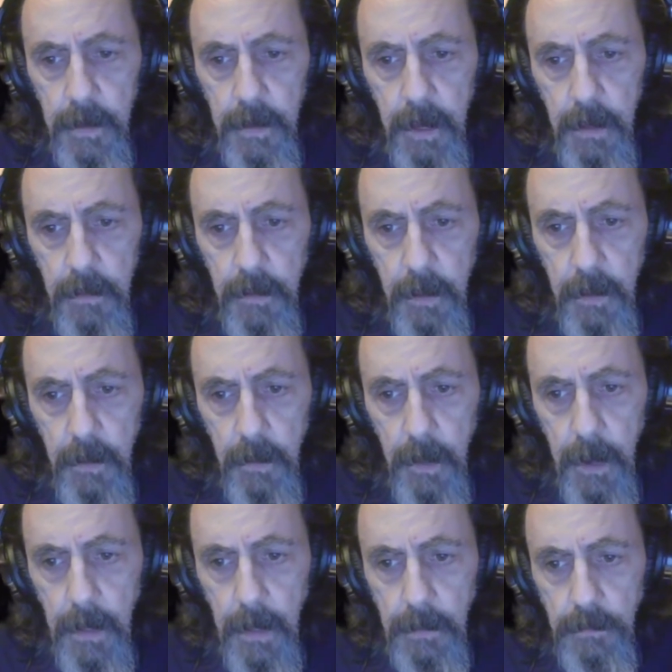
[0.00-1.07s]
Keith here
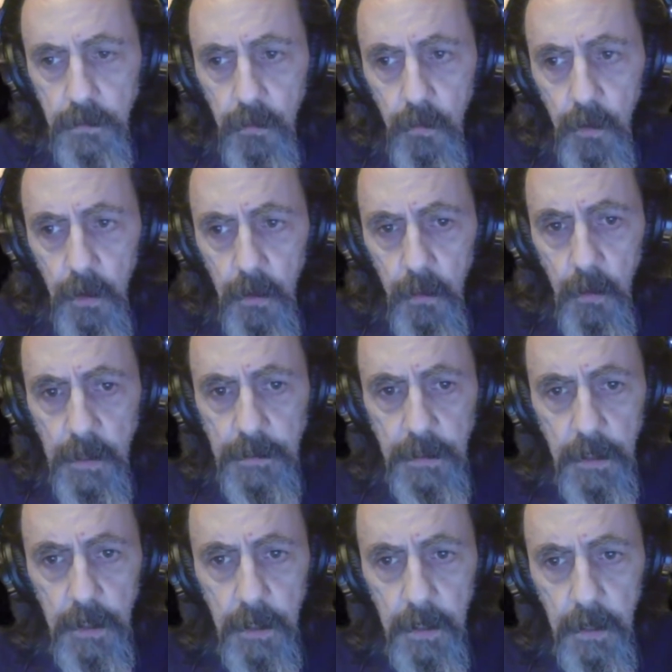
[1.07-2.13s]
as Word
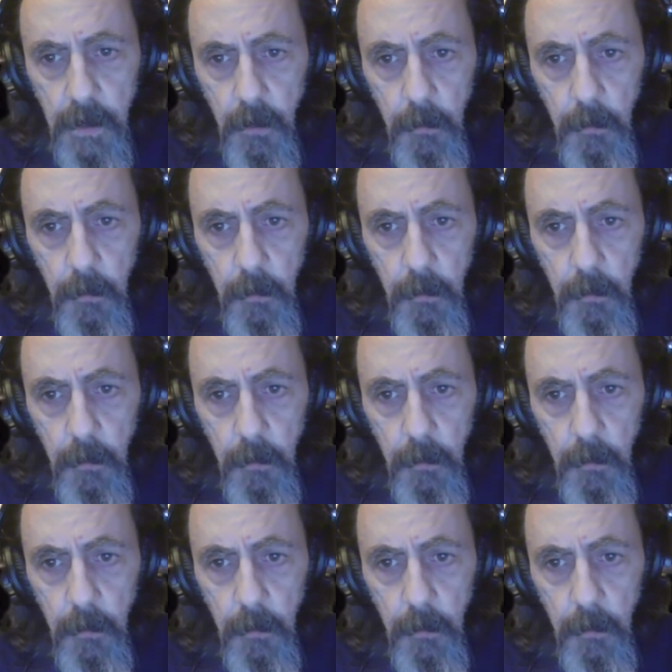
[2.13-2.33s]
Wizard.